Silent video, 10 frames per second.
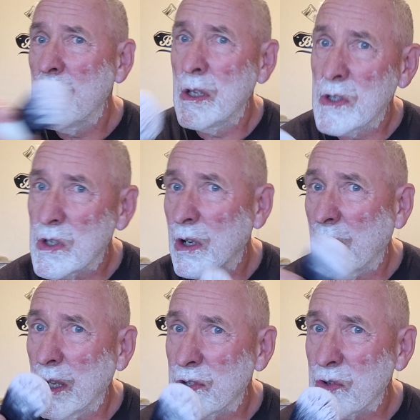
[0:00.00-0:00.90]

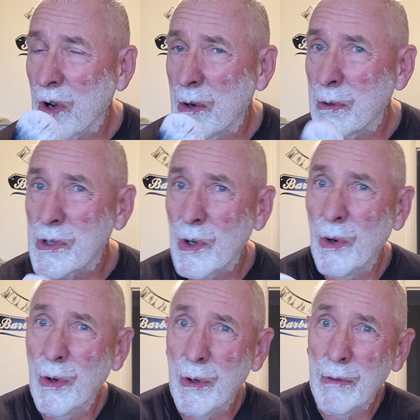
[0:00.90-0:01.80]
circular strokes
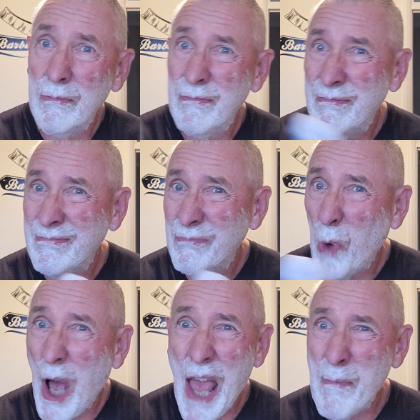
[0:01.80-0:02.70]
or
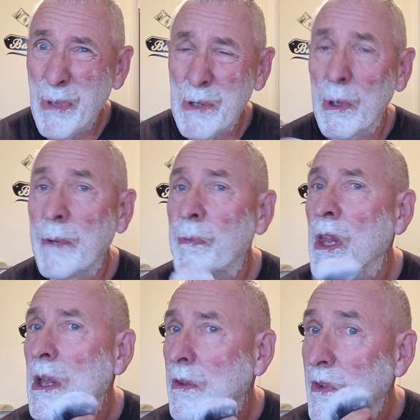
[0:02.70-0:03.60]
in between.
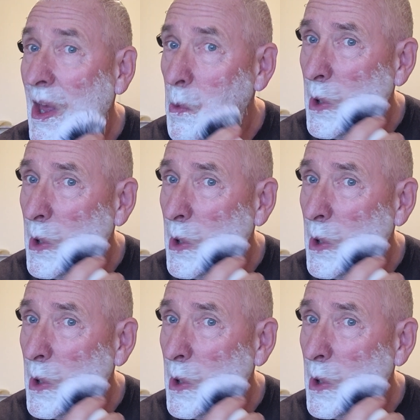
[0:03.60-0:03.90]
That